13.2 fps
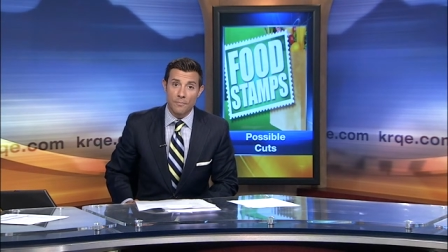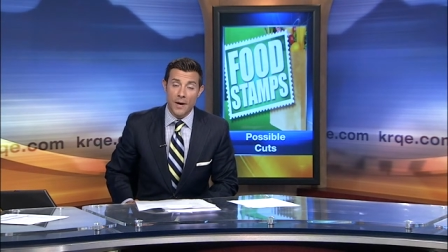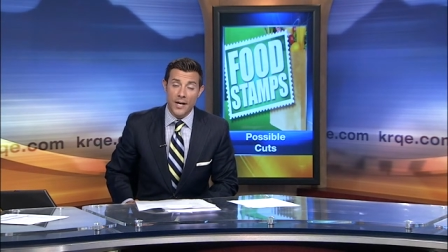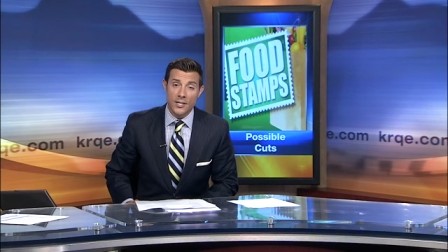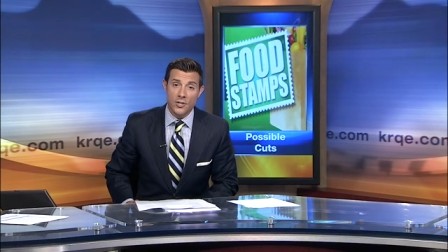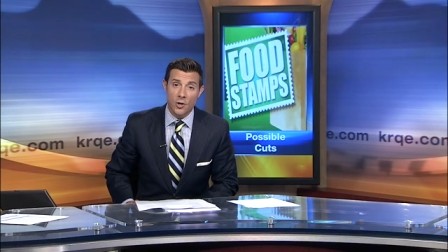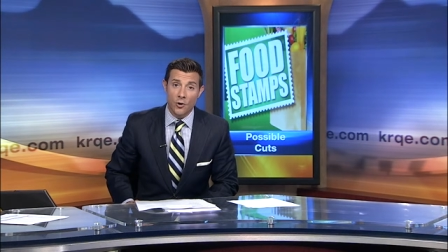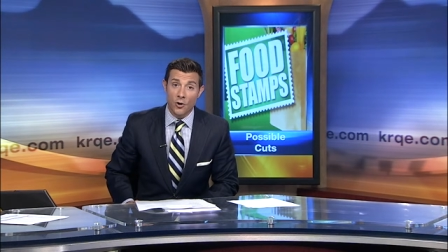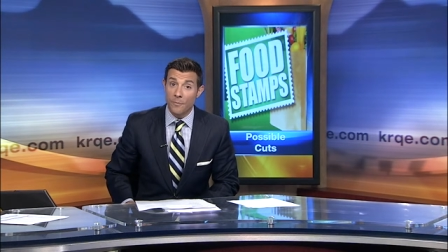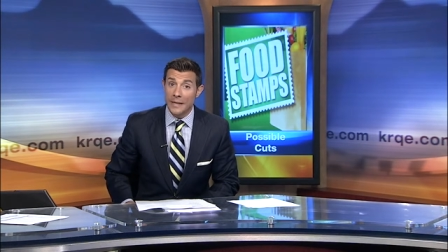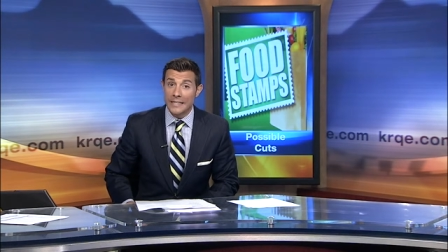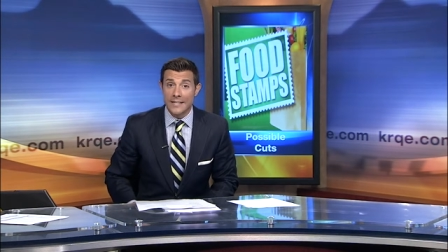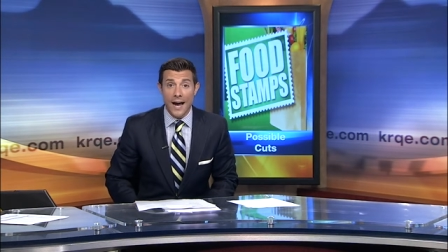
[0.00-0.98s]
Mexico
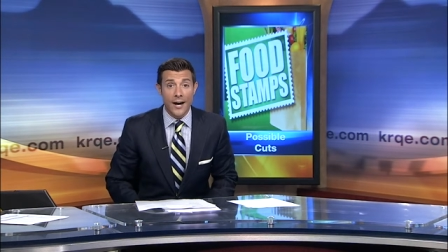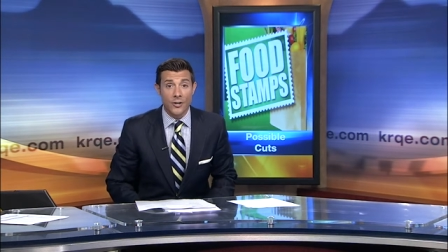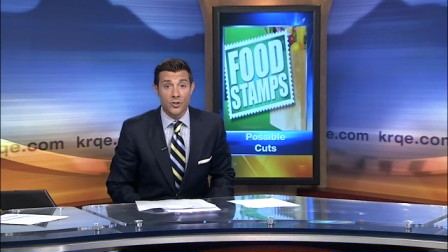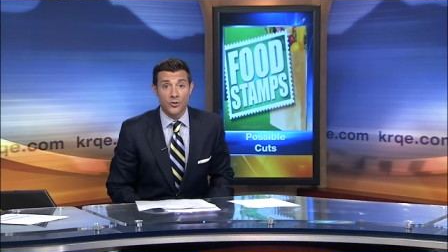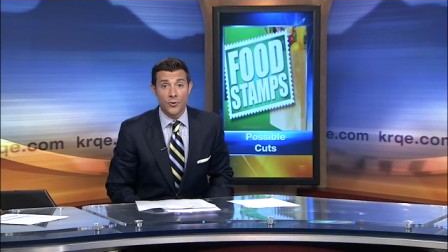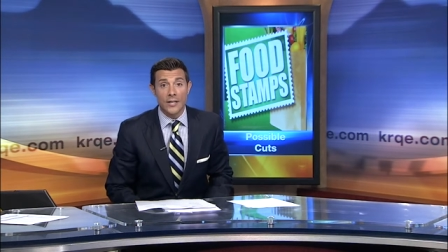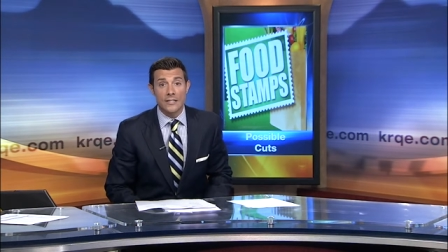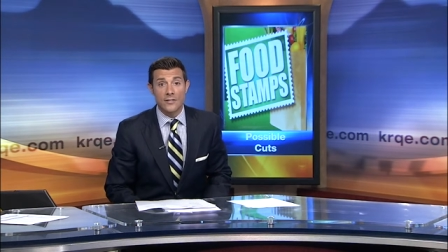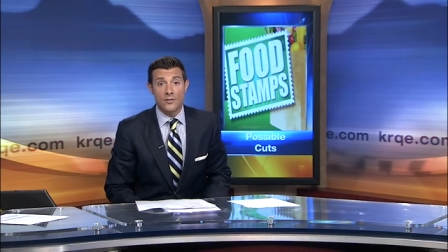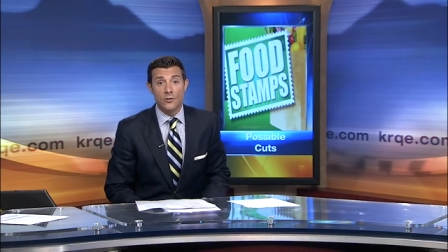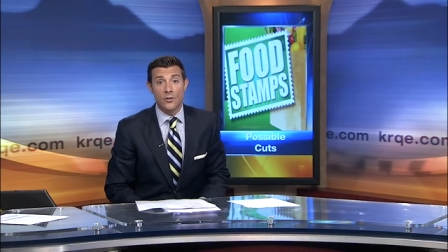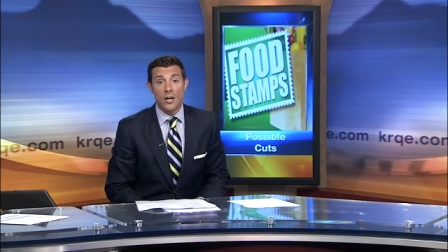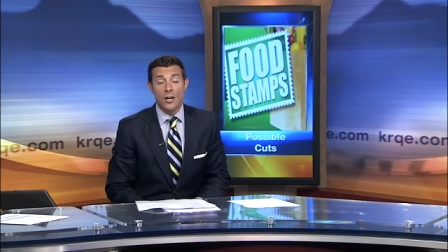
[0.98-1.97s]
could be in dire straits
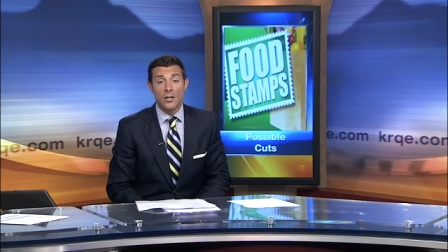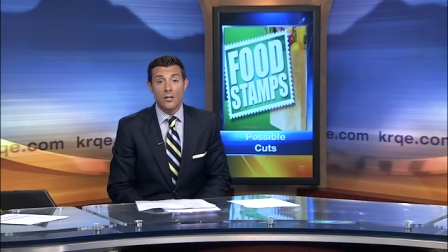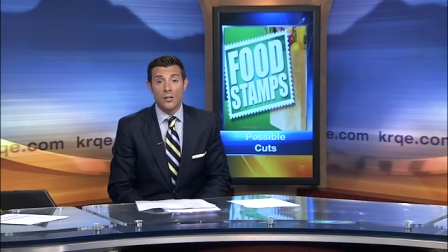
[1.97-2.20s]
soon,